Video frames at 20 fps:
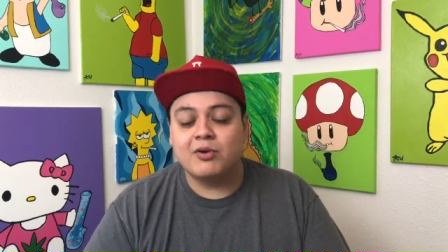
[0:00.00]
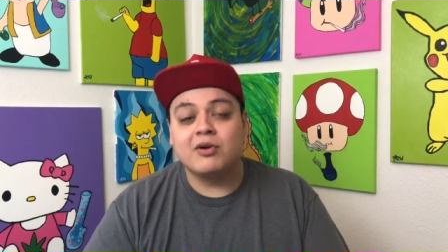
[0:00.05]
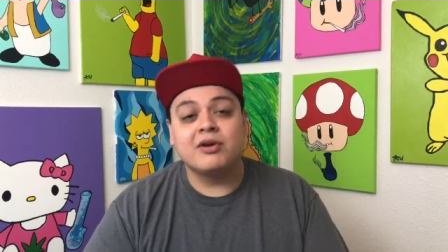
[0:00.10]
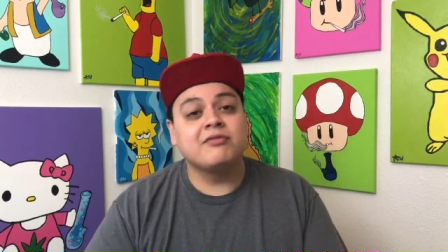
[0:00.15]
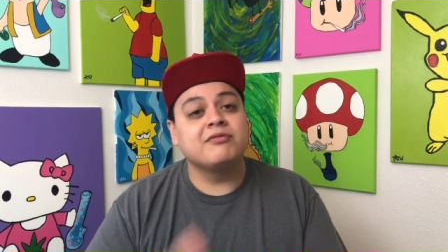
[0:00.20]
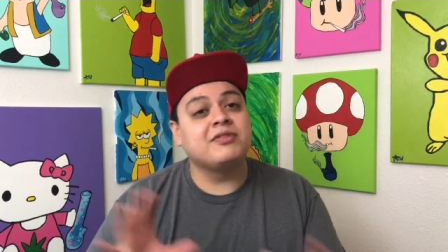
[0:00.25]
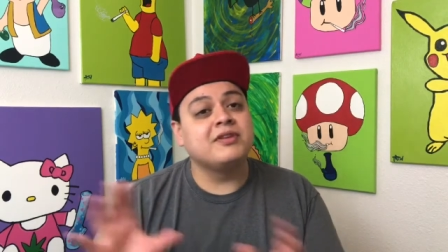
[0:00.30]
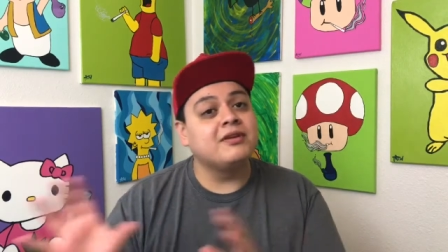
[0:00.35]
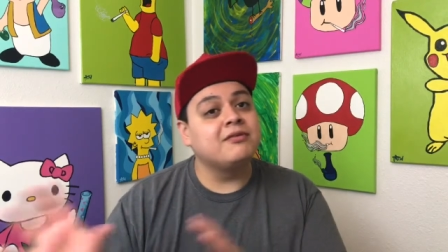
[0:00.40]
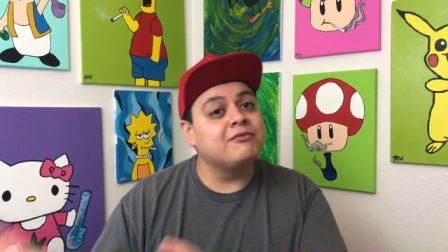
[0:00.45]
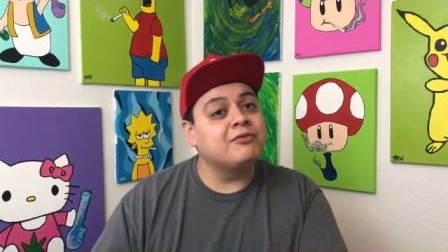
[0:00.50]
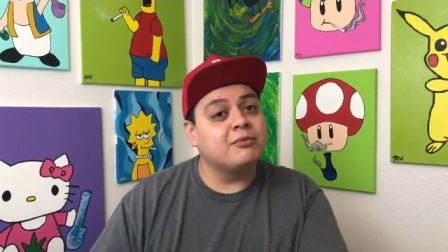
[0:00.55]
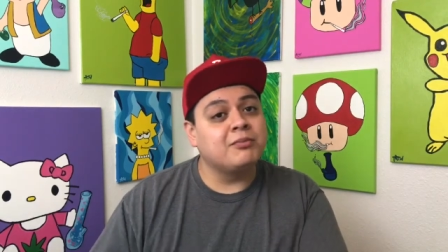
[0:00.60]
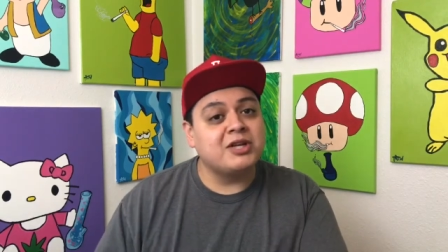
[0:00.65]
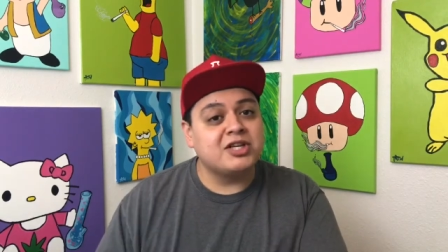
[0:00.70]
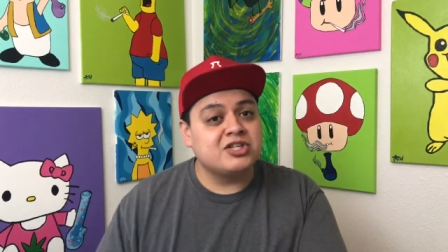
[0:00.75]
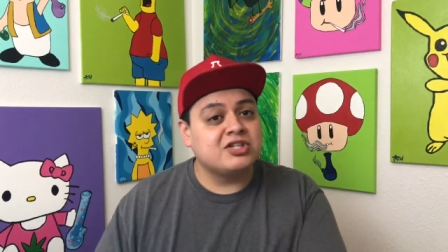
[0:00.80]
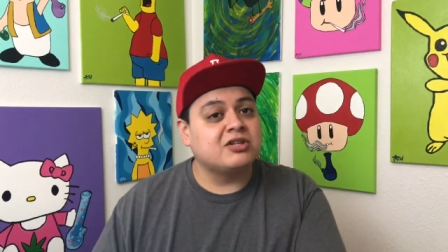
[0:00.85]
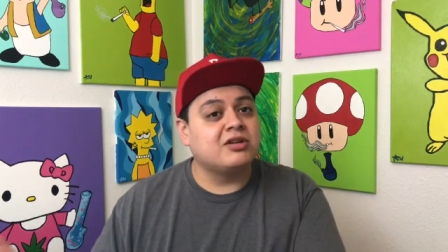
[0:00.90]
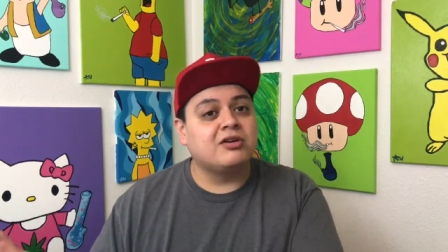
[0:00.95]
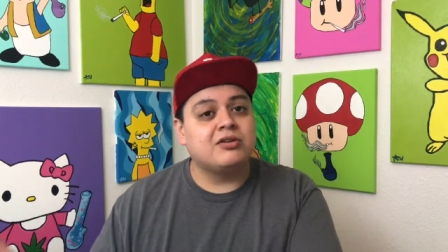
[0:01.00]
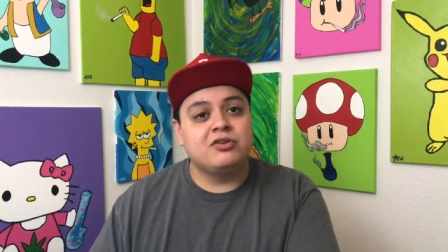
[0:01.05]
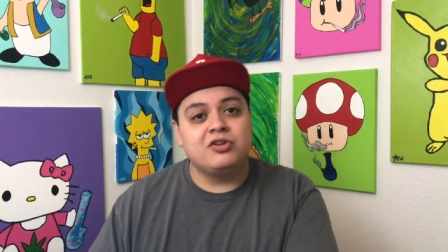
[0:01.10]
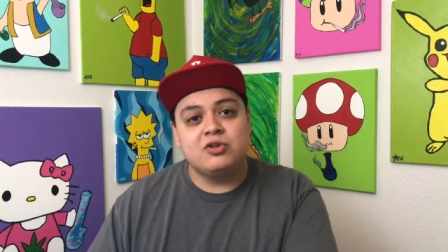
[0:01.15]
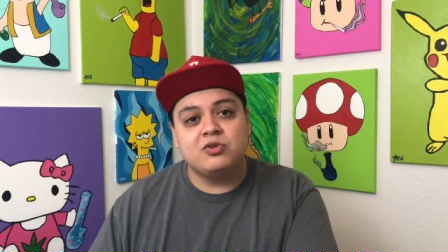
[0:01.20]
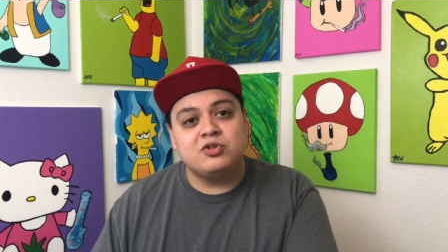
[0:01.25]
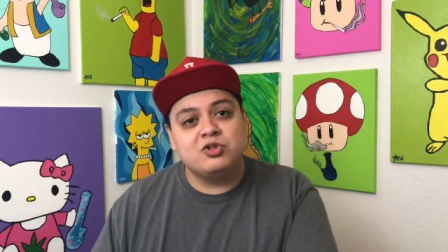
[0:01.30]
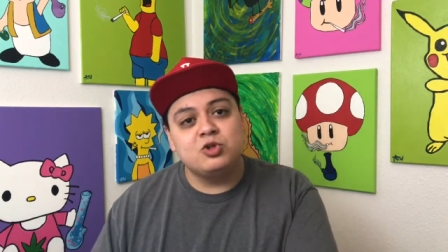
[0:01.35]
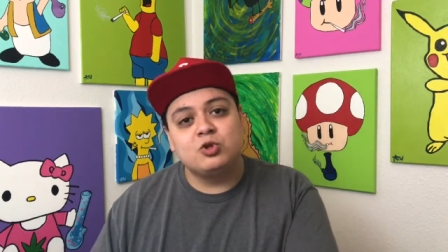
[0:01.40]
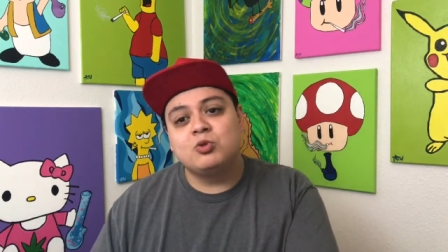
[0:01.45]
Or if the information on
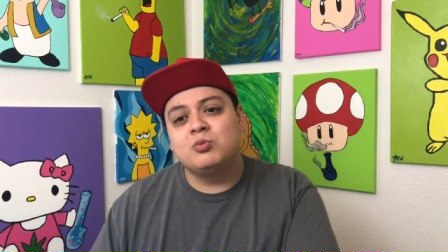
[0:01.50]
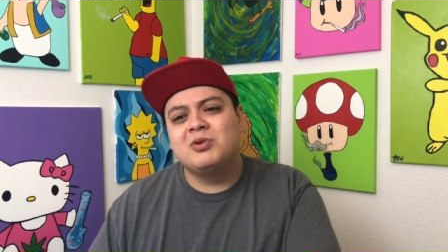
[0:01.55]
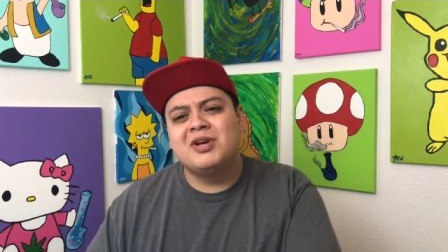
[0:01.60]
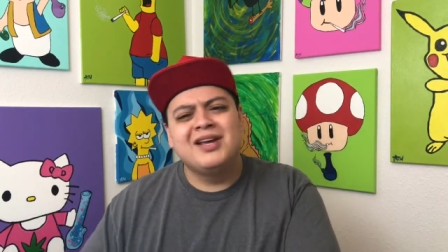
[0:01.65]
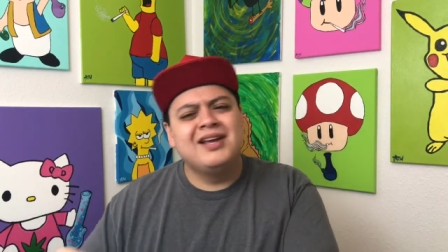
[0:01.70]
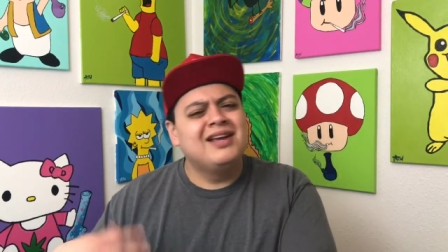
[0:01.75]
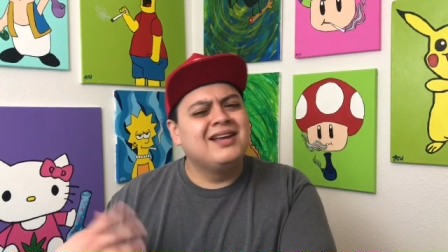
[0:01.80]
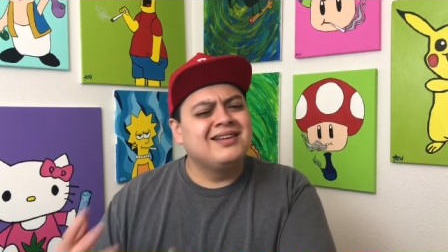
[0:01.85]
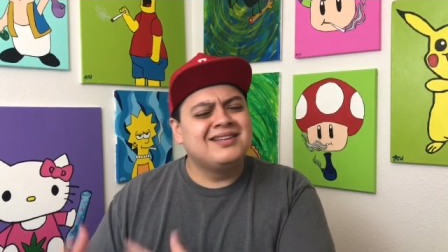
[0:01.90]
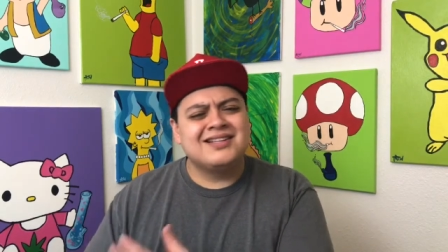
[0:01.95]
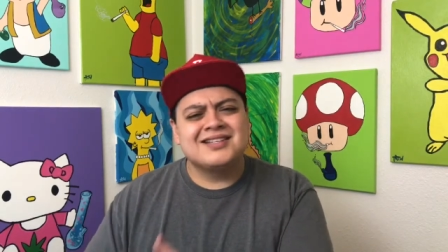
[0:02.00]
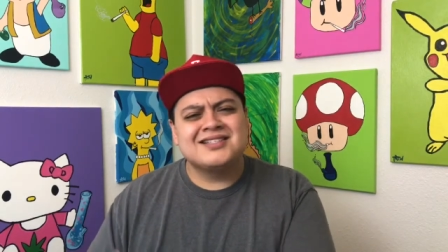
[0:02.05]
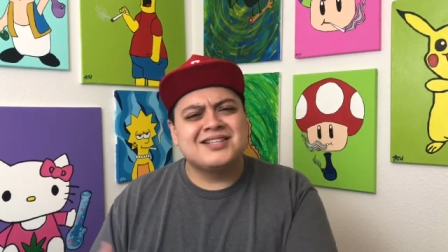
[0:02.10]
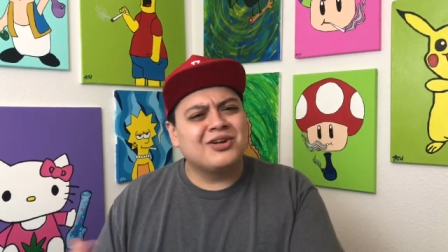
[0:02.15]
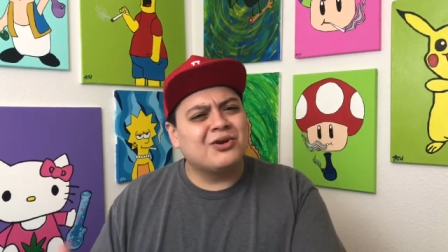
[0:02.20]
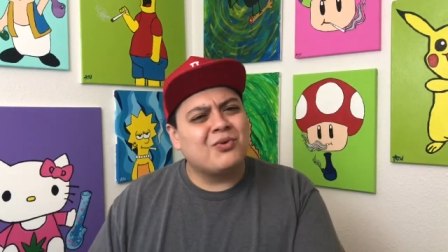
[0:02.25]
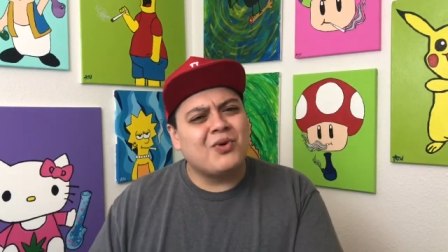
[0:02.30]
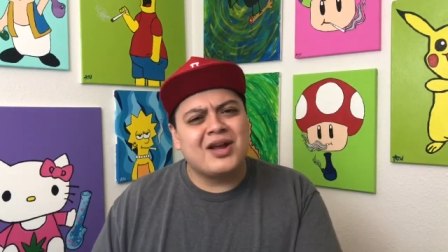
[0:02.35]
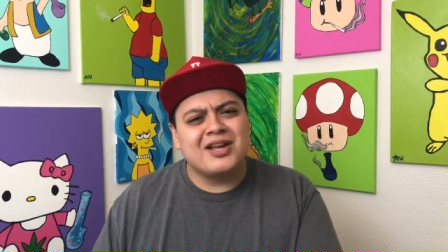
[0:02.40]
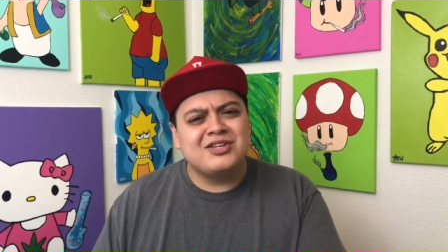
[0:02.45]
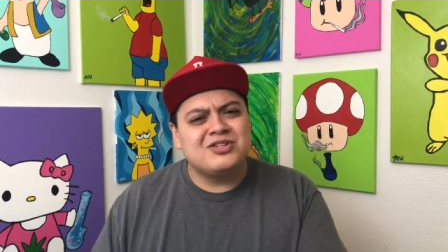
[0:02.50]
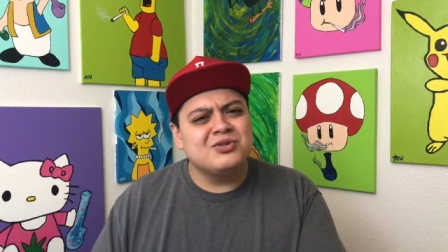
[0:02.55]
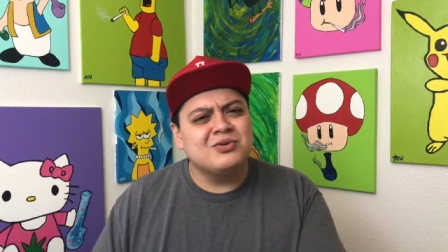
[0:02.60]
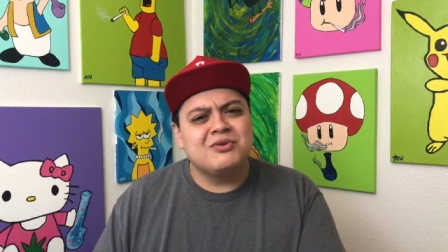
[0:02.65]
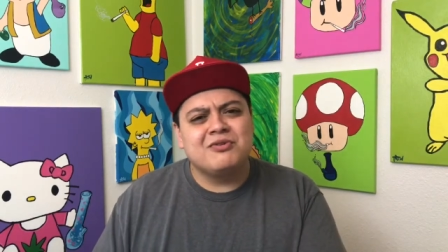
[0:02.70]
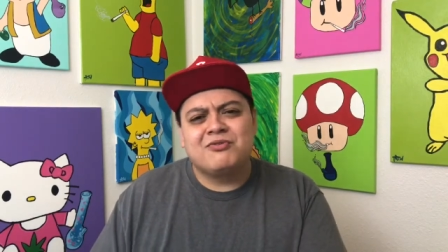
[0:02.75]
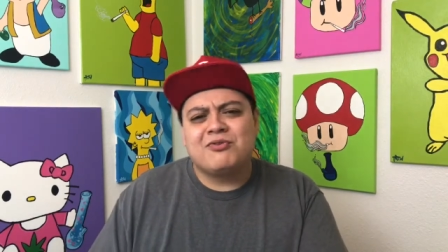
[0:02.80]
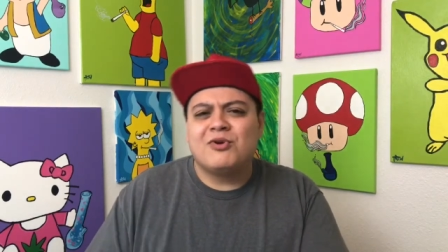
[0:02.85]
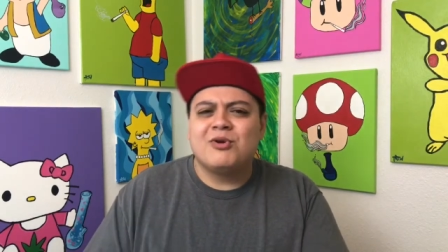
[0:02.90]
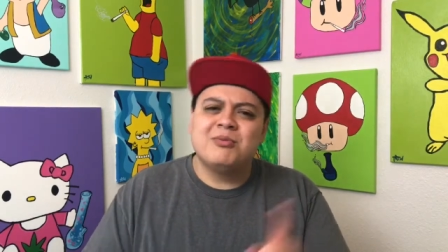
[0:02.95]
YouTube doesn't quite
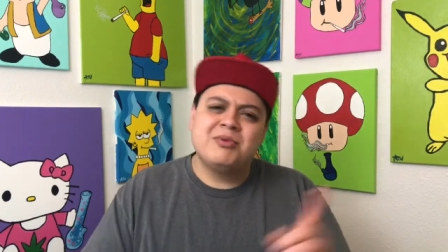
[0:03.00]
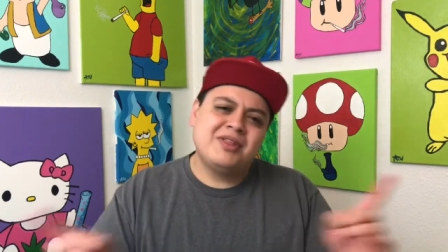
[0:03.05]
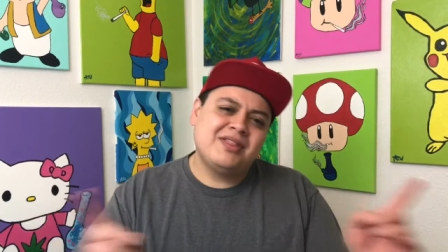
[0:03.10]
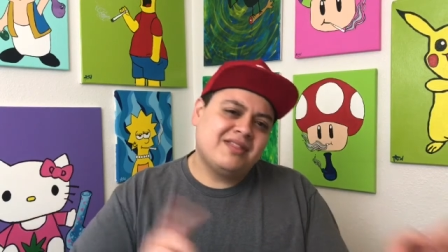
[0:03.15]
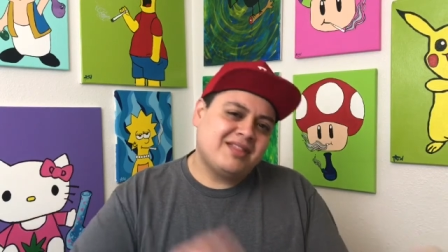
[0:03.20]
do it for me,